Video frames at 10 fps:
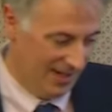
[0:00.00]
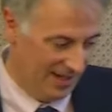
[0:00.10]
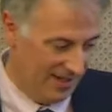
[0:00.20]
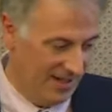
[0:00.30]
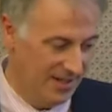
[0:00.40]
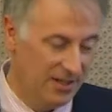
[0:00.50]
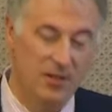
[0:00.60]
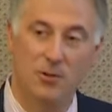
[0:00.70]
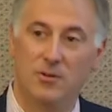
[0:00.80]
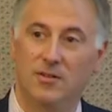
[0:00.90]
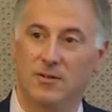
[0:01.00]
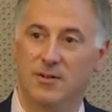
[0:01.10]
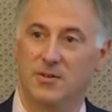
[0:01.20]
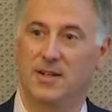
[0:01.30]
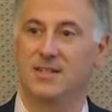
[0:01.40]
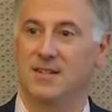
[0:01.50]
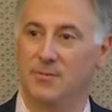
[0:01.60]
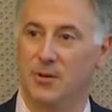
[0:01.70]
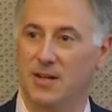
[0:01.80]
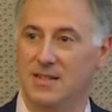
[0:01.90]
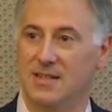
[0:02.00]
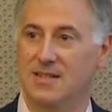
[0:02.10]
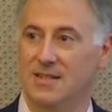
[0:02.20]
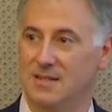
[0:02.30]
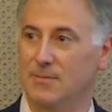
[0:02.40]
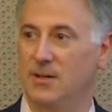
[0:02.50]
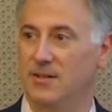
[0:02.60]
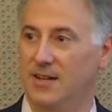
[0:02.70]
a, an acute or transient process that's impaired